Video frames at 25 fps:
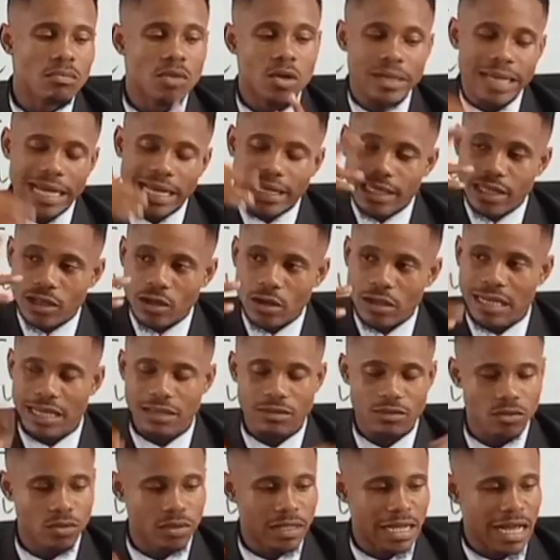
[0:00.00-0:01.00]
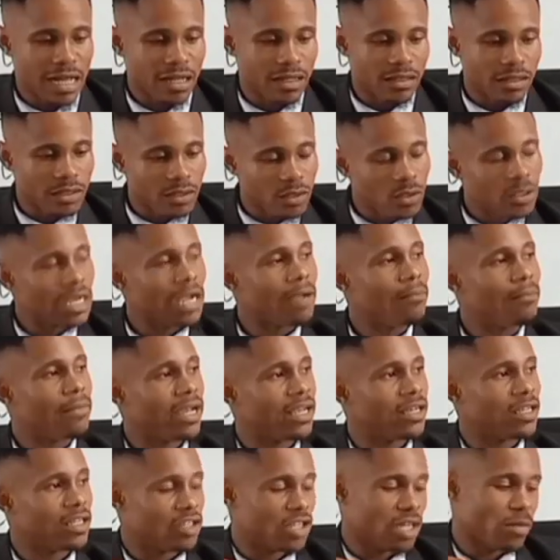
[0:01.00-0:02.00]
more than the other two. Now look
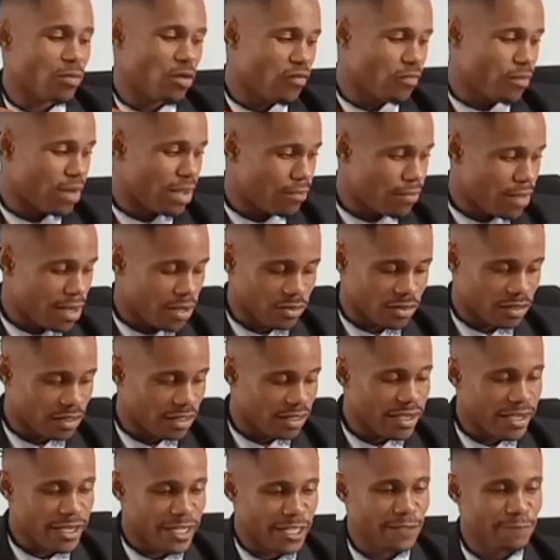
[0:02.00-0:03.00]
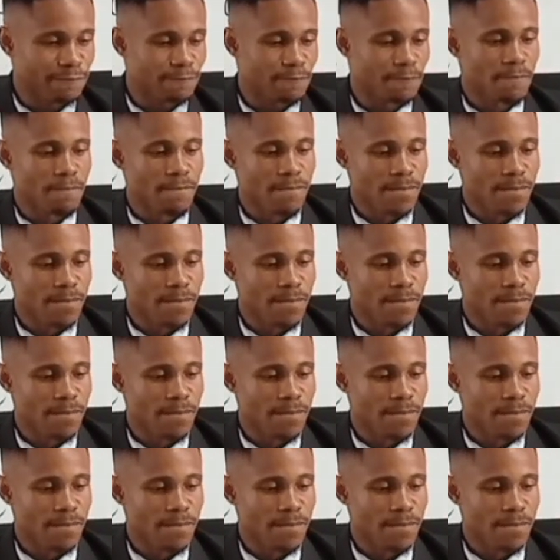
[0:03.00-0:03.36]
at the shape of my mouth again.